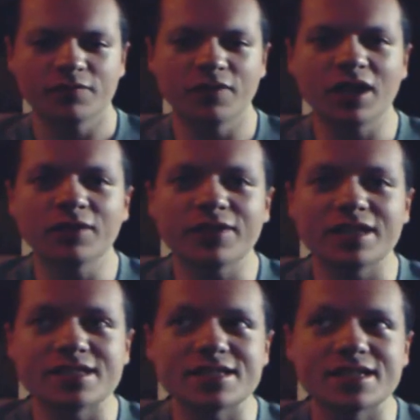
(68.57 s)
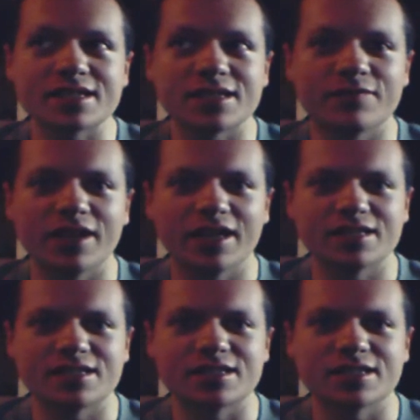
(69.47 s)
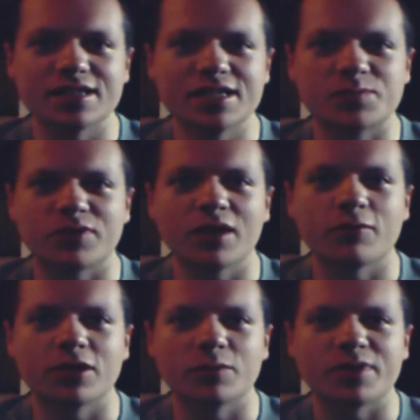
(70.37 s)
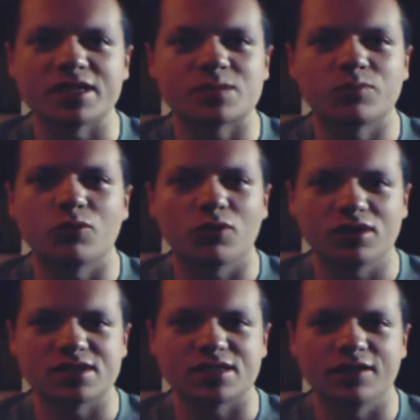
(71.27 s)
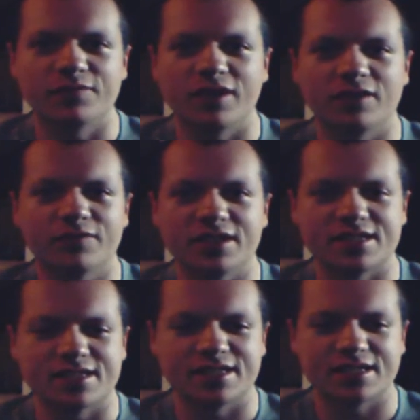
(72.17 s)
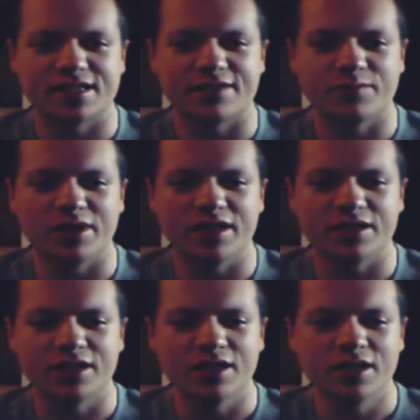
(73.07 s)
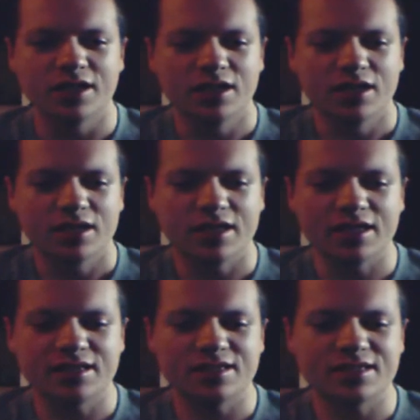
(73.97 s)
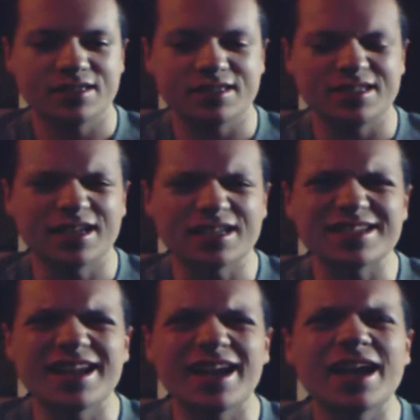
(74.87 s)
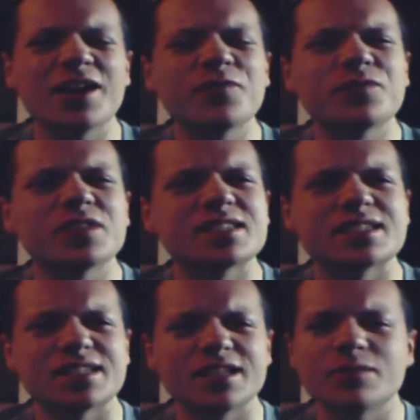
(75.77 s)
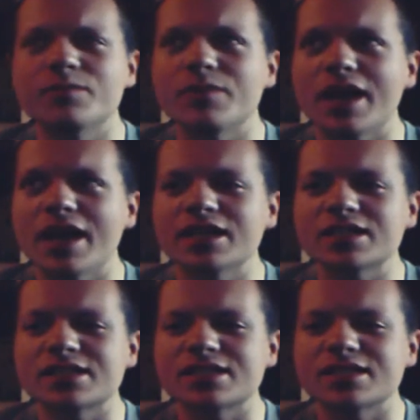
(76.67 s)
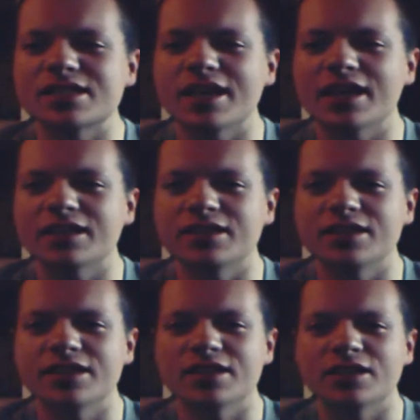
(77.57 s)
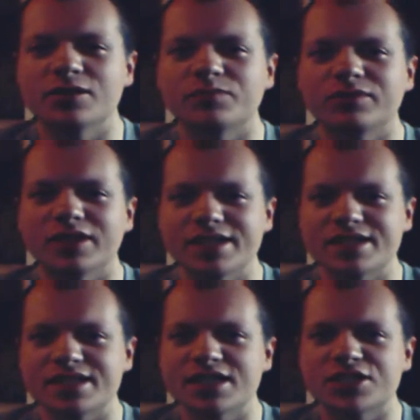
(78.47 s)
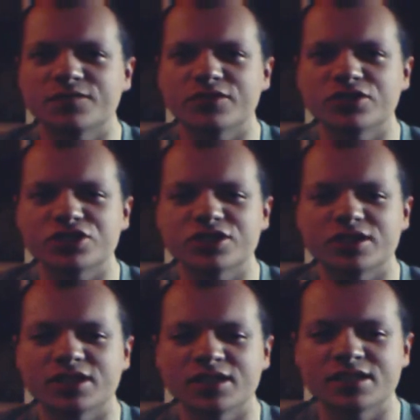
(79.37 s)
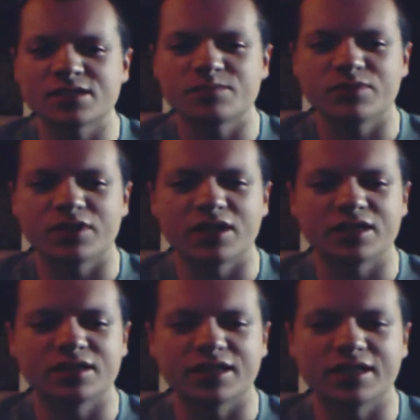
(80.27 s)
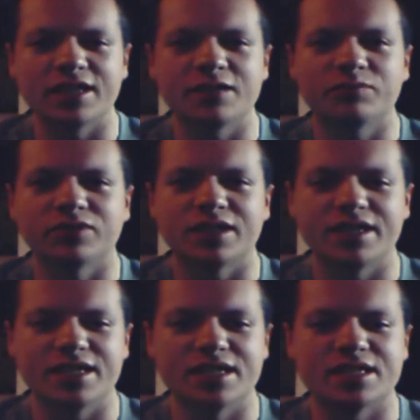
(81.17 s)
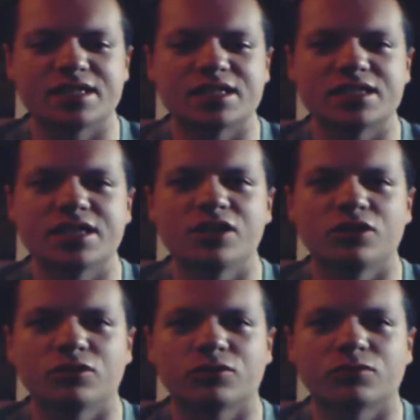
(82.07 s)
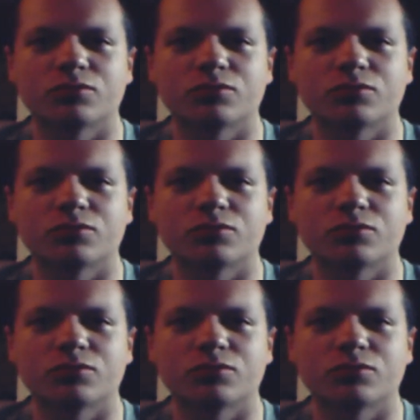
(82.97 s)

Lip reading: Final Fantasy VI Advance is probably one of the best ports of Final Fantasy VI ever made. It doesn't have the cinematics that the PlayStation version does, but the gameplay is still